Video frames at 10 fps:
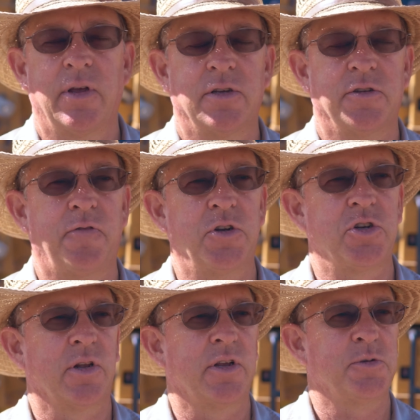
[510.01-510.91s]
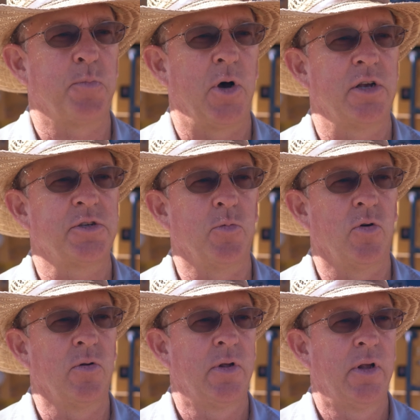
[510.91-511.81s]
as efficiently as
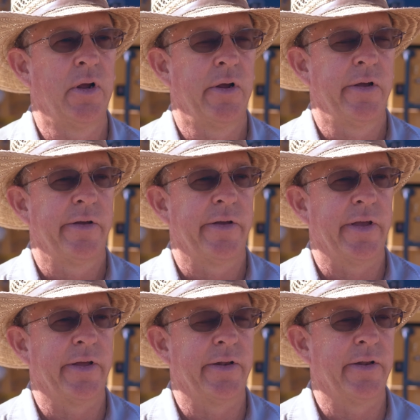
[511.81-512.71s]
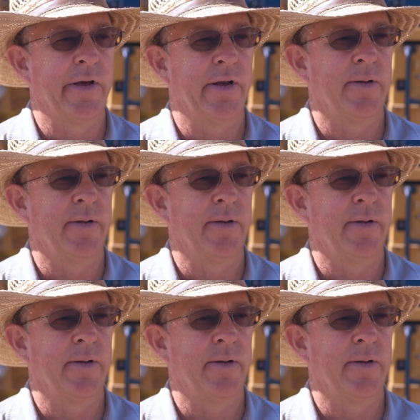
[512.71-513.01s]
possible. And